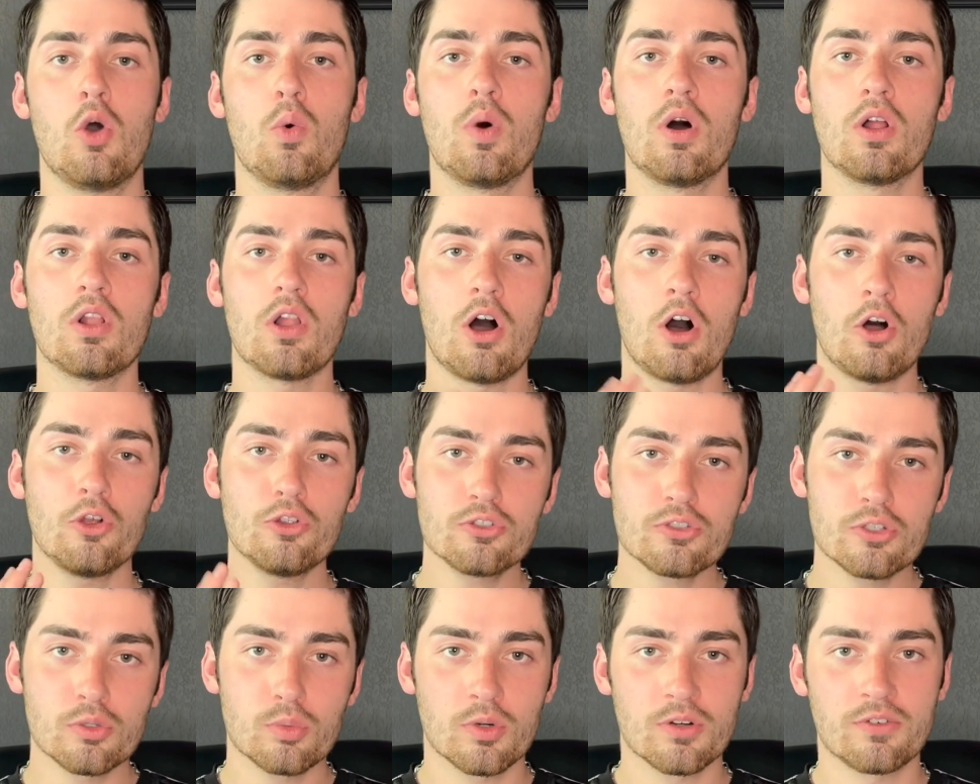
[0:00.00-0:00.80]
while
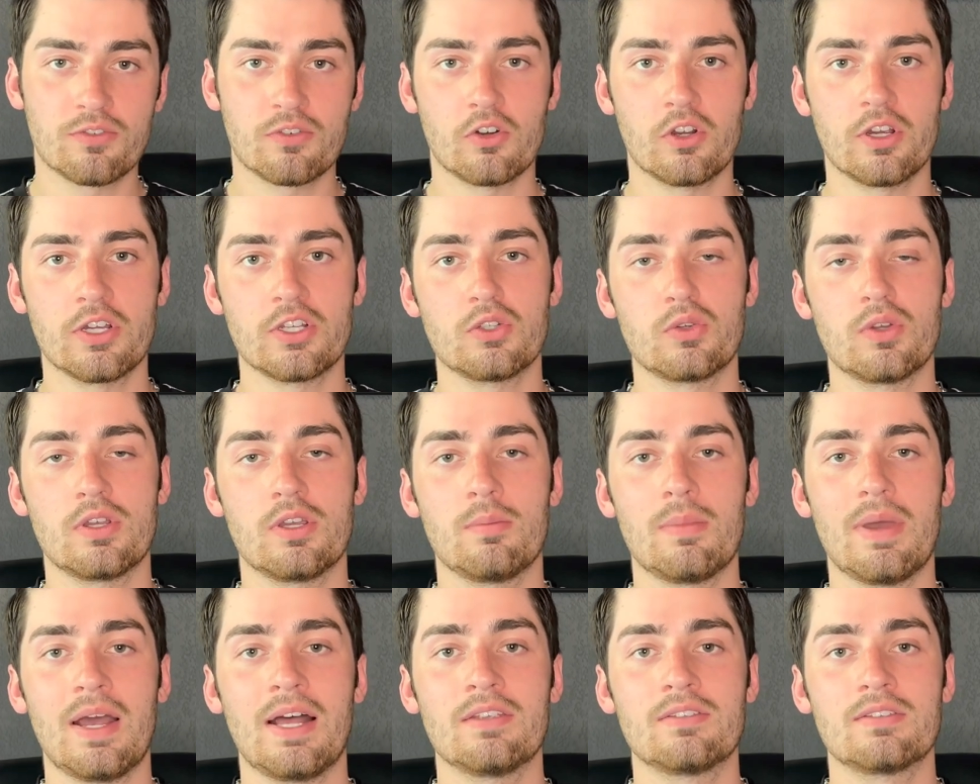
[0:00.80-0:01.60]
also referring to
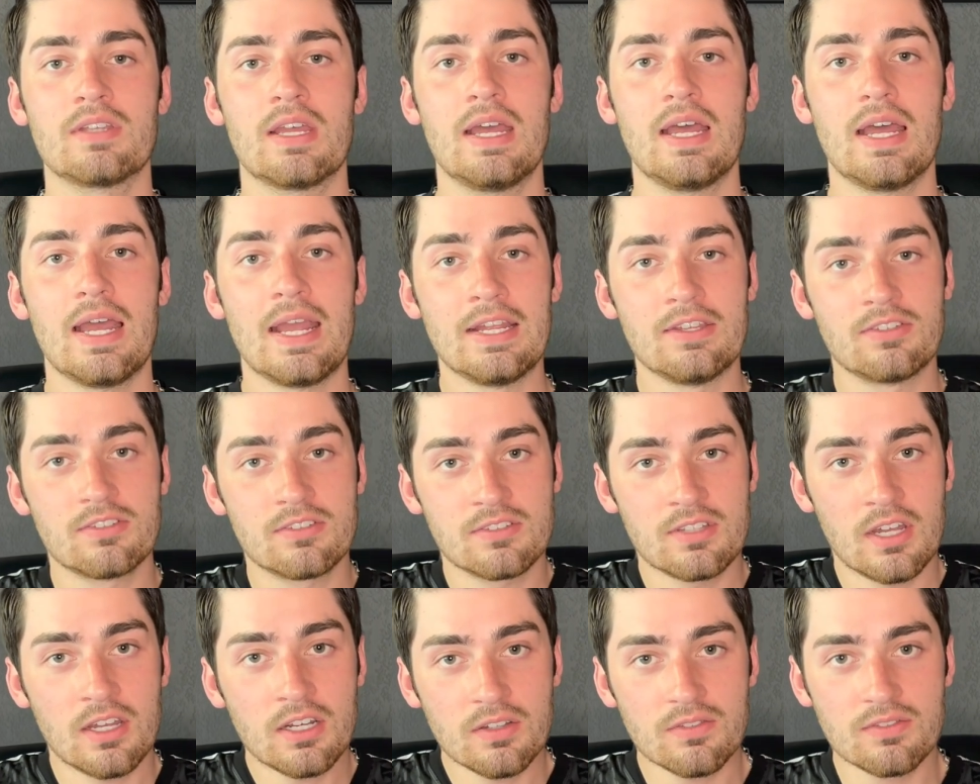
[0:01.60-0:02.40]
him as a
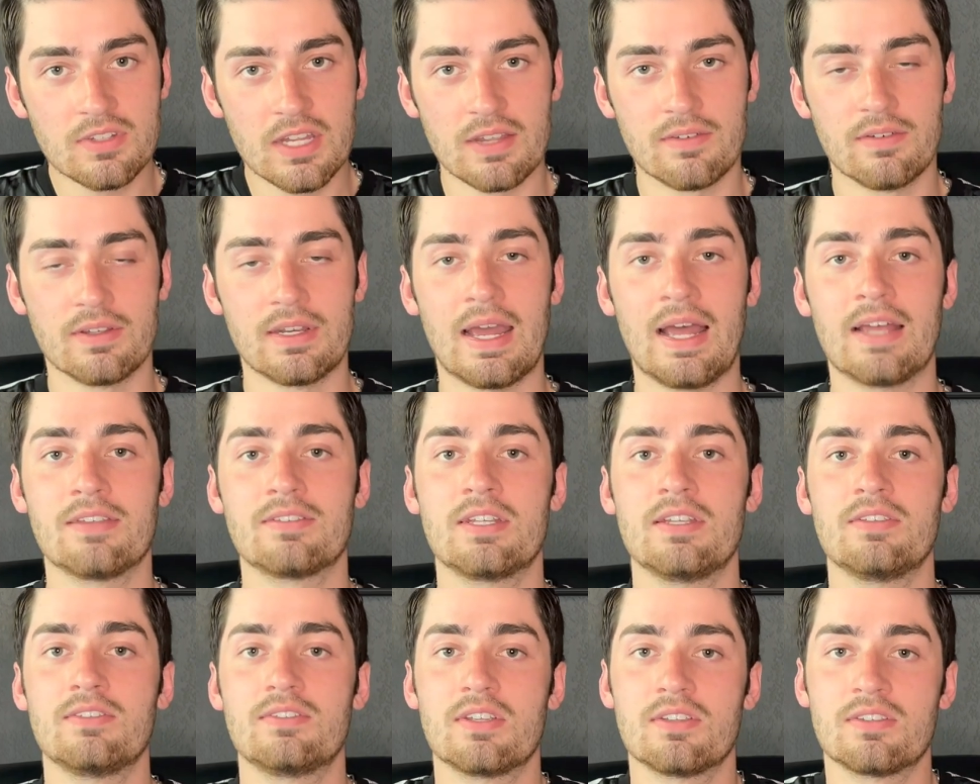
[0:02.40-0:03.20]
son of David,
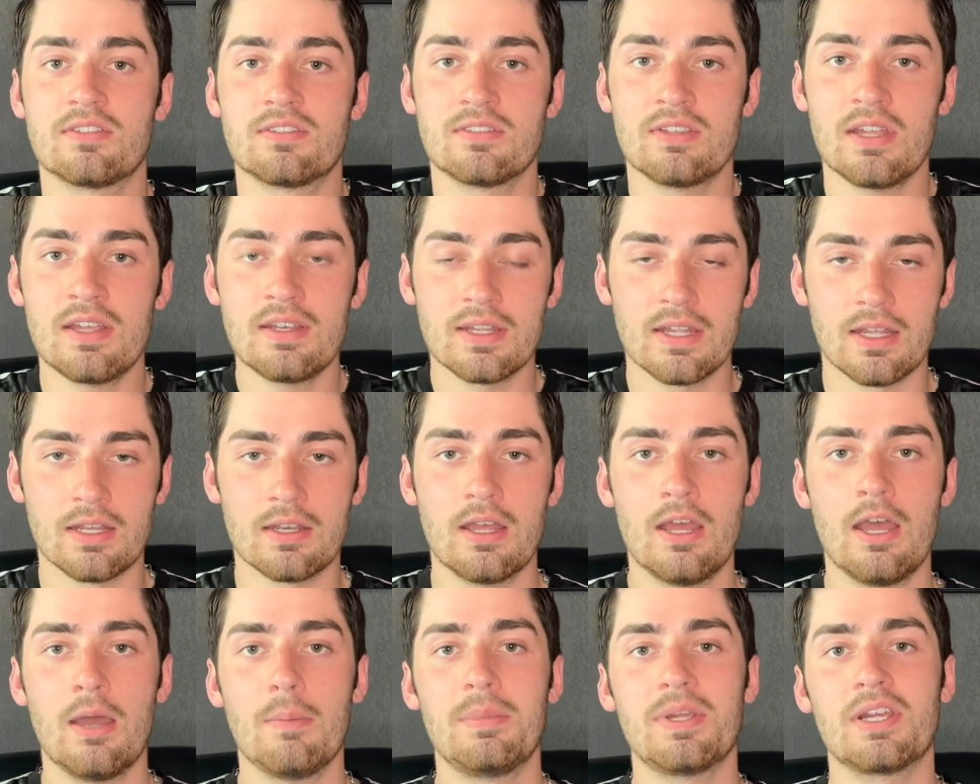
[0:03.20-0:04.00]
as his
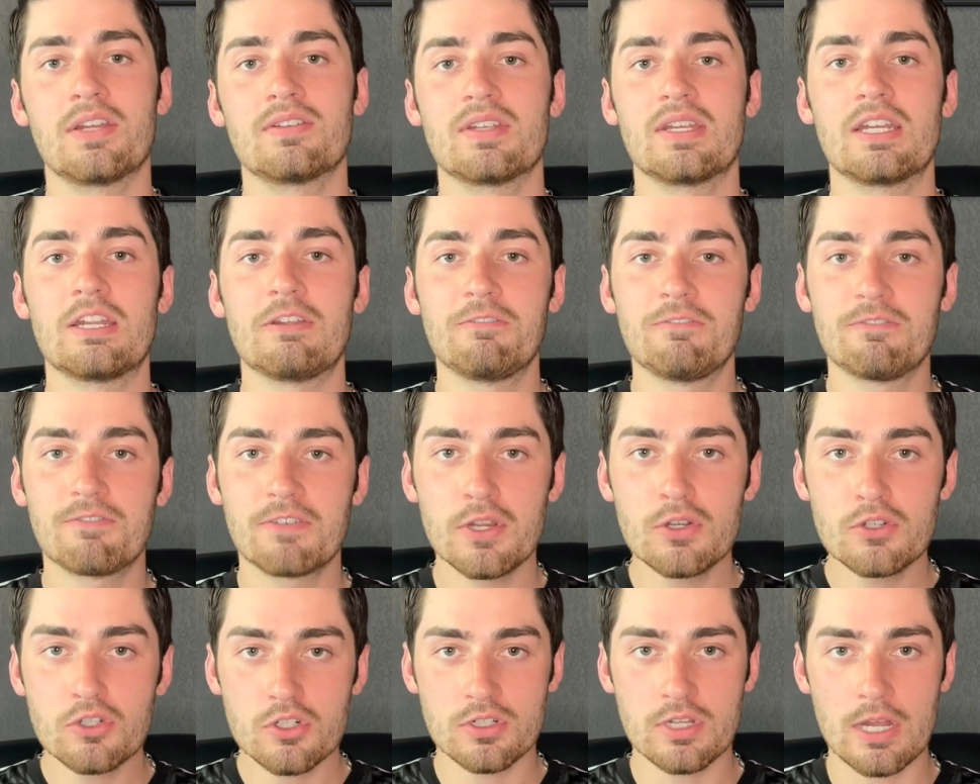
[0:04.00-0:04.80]
descendant, because at a
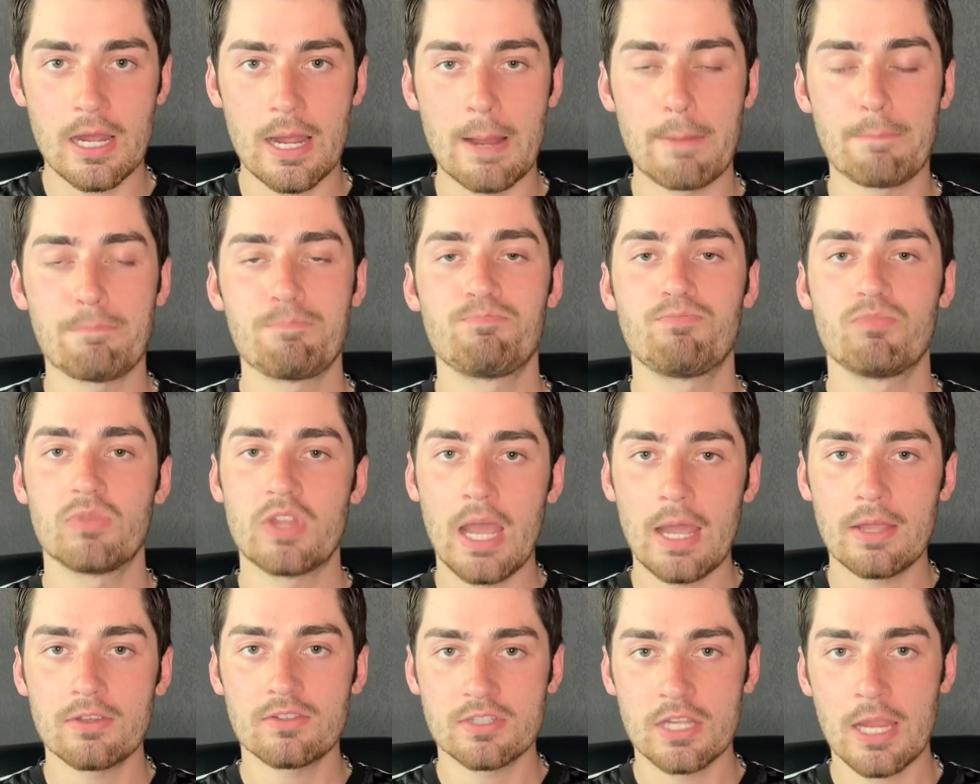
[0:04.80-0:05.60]
future time,
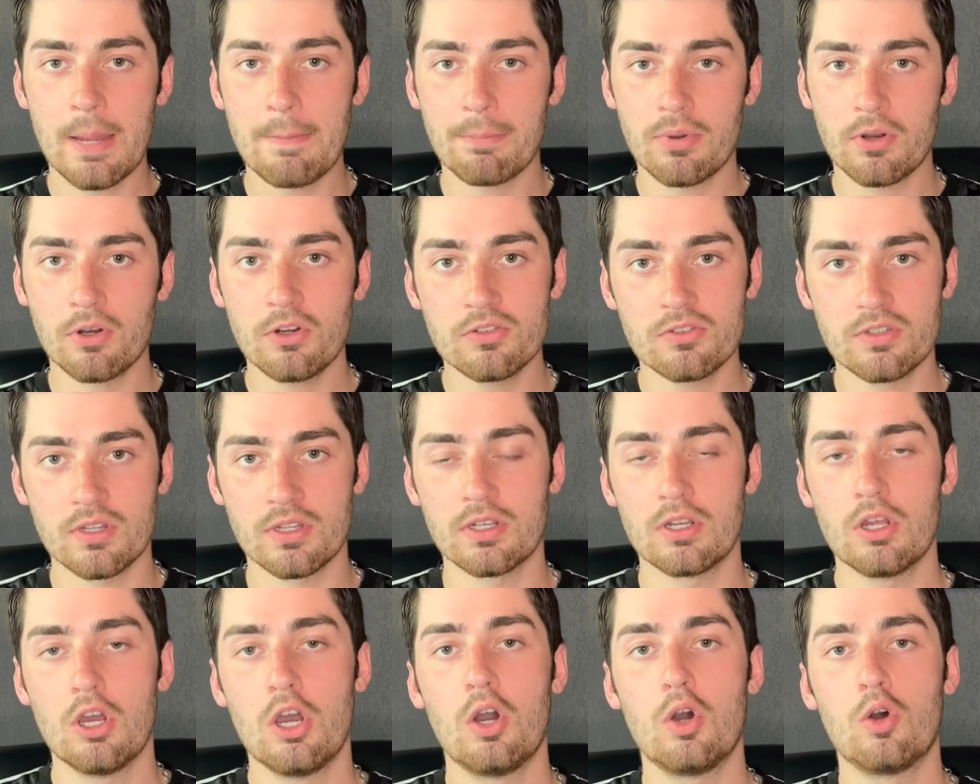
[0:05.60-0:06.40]
that same
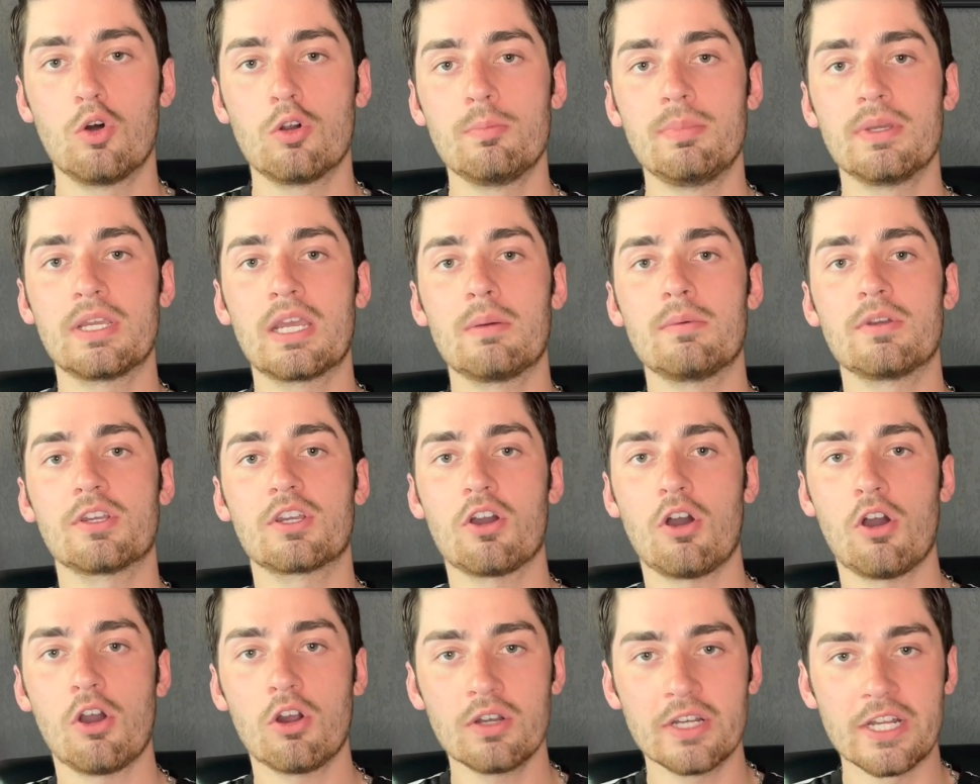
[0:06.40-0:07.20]
person would become
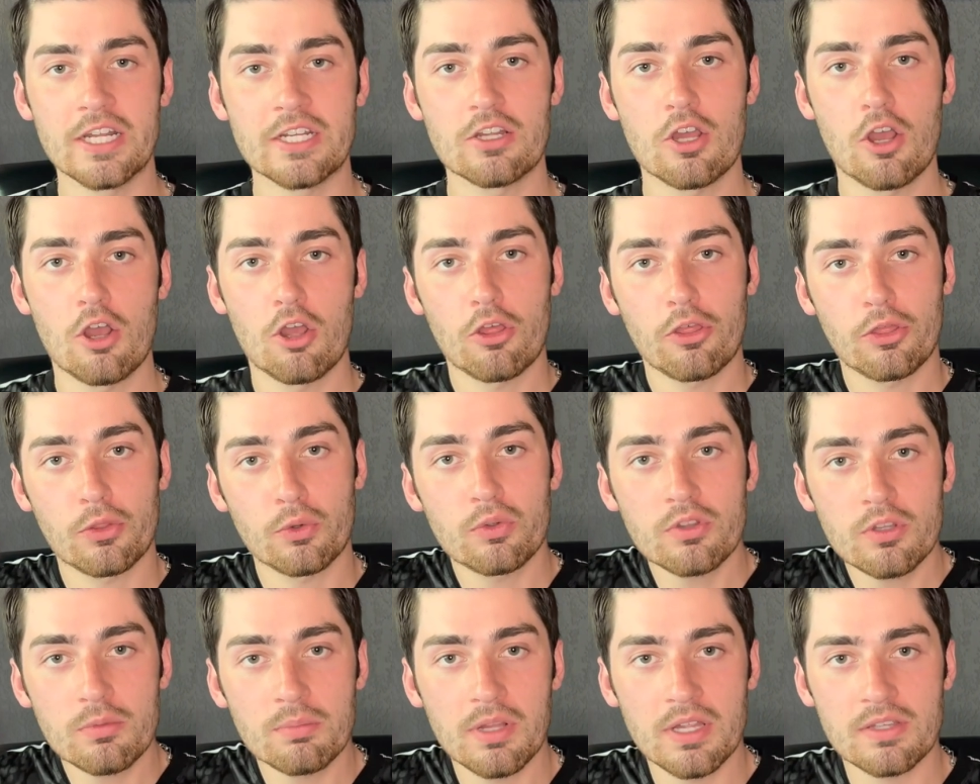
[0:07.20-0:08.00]
incarnate
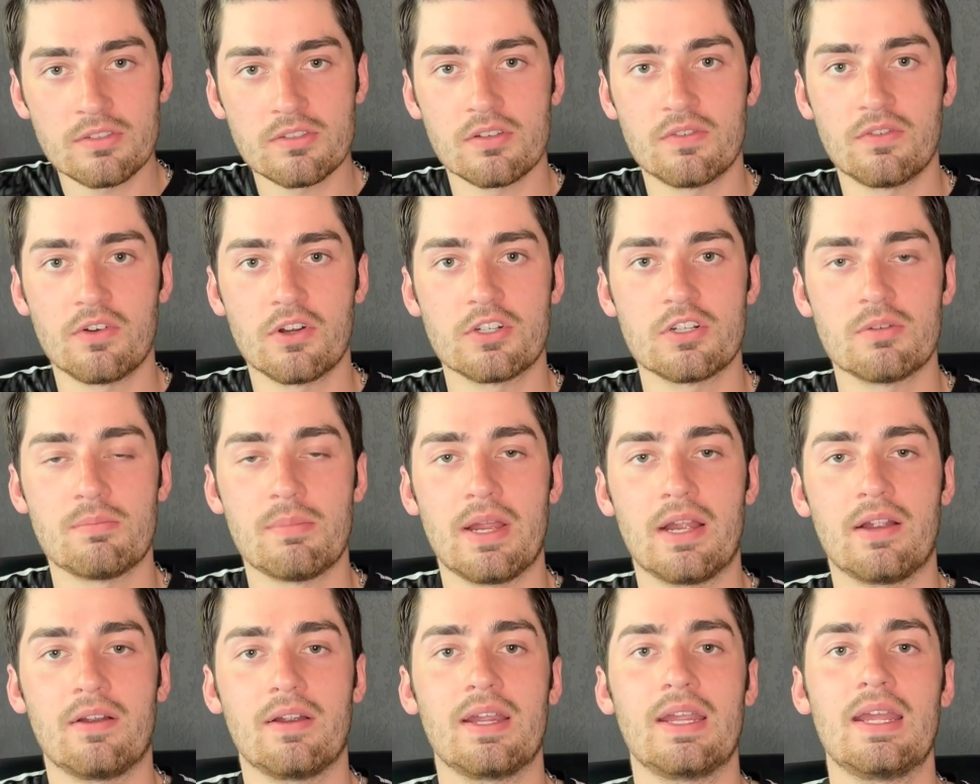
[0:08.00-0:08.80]
through the Blessed Virgin
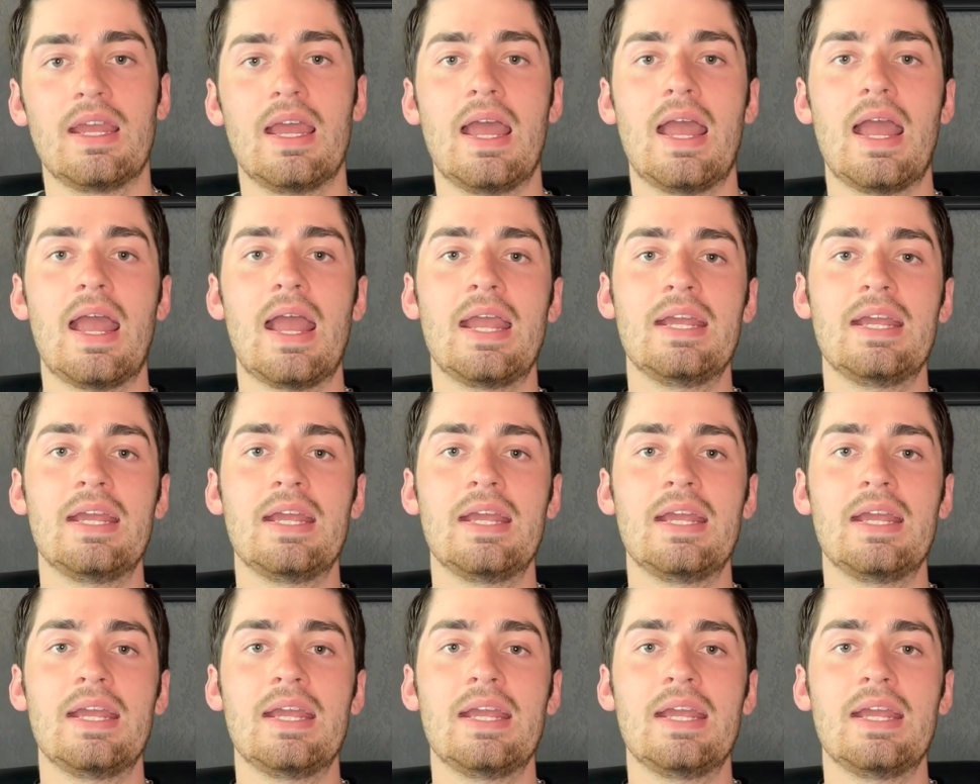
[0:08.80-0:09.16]
Mary,